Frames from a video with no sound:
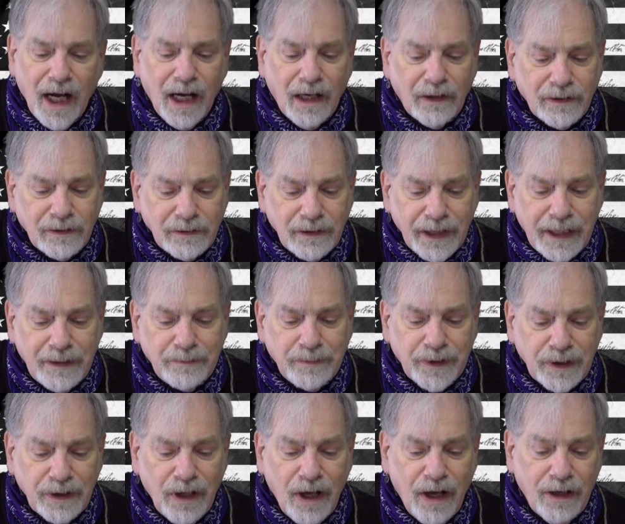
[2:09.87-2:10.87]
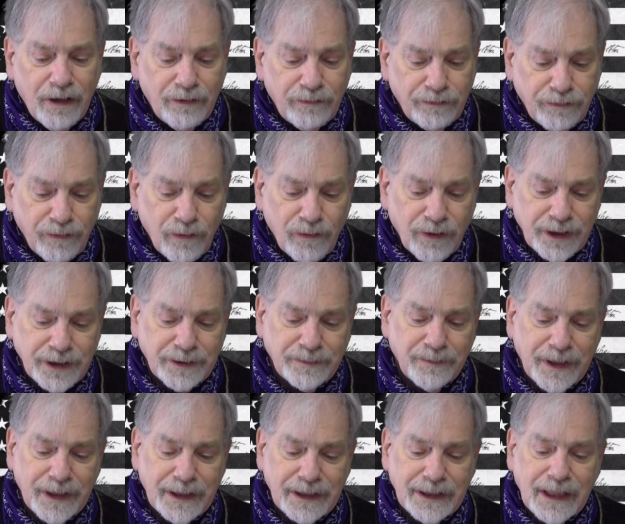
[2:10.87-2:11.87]
Our labor law
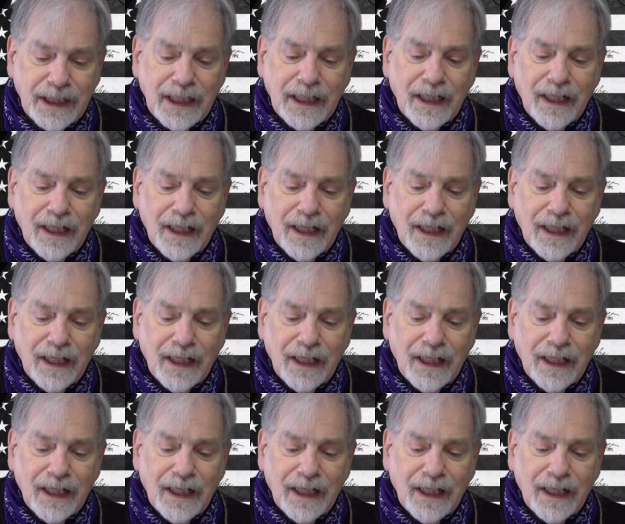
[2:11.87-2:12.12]
enforcement